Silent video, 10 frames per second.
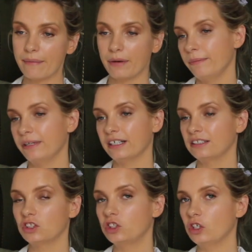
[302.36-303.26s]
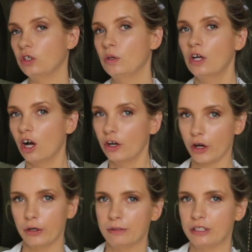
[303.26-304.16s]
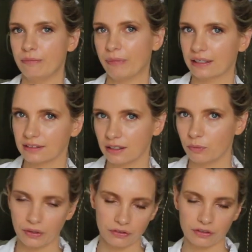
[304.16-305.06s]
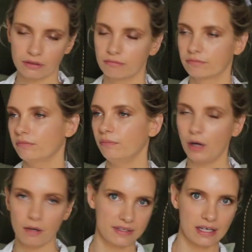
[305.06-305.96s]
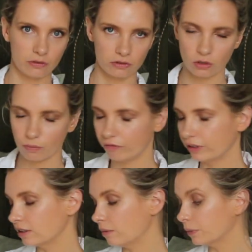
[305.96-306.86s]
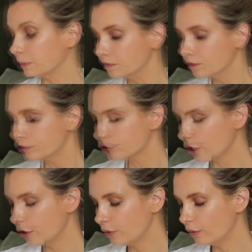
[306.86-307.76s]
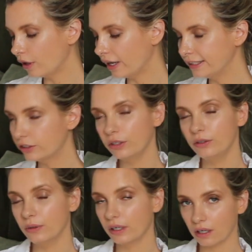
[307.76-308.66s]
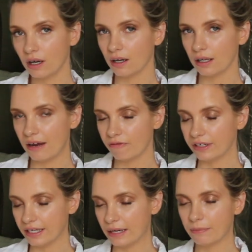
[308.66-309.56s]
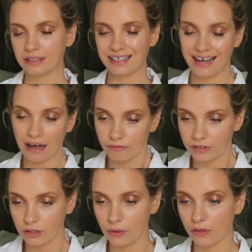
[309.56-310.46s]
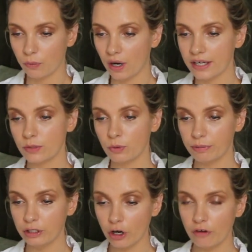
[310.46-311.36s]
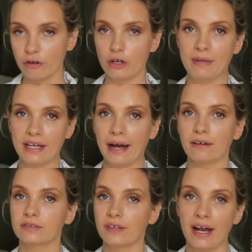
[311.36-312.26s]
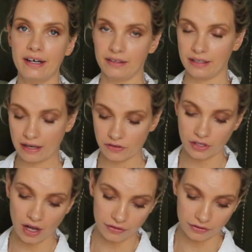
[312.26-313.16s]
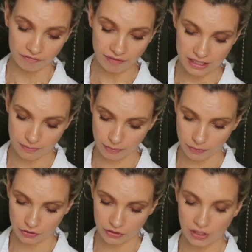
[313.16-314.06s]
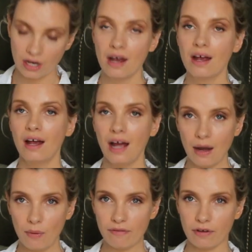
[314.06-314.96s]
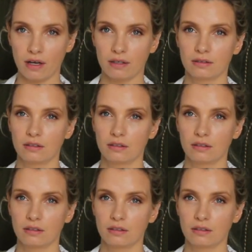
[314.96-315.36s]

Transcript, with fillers: that might be nice to do an aubergine pasta with parmesan on top, for example. So I do a cull every year because I have to, otherwise there would be no room in the house for anything else other than recipe books. However,